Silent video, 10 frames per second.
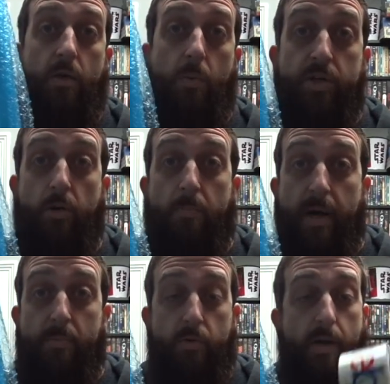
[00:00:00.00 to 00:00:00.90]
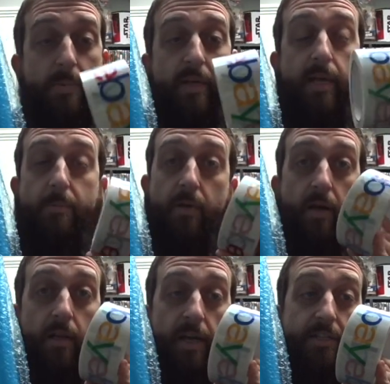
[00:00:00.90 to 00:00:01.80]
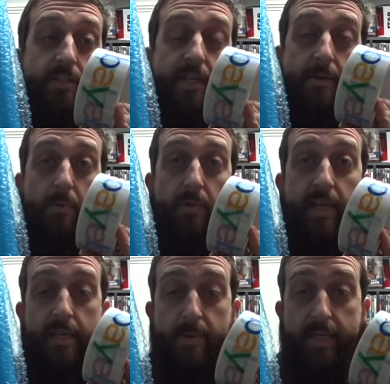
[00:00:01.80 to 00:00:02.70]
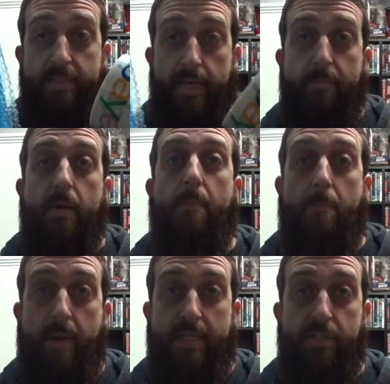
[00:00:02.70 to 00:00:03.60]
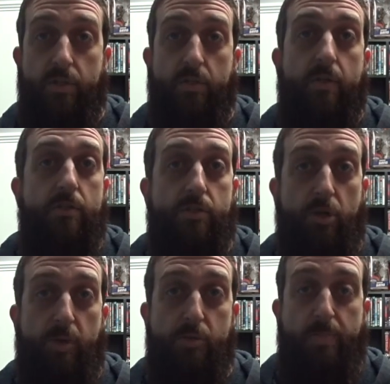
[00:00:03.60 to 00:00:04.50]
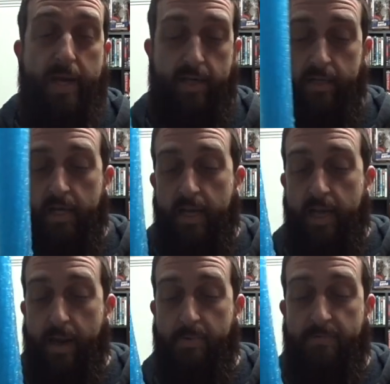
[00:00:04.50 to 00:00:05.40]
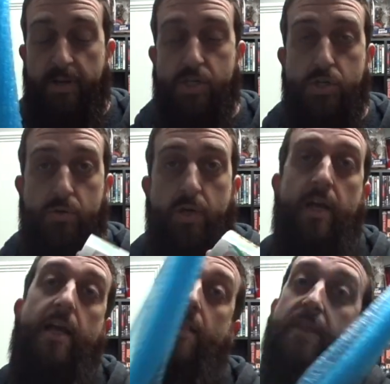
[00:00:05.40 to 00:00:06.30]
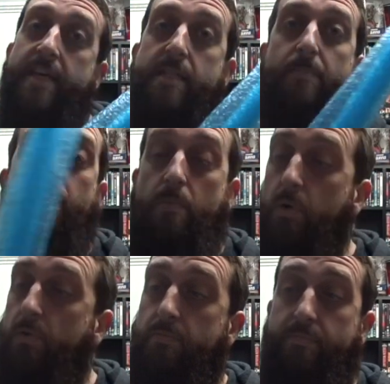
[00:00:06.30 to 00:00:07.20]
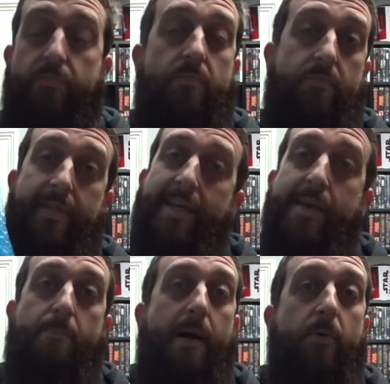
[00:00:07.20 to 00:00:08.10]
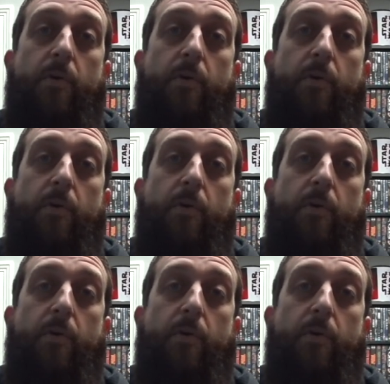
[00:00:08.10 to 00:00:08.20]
when you're bubble wrapping up I like to tape it with eBay tape makes it look so much better and professional there's the well bubble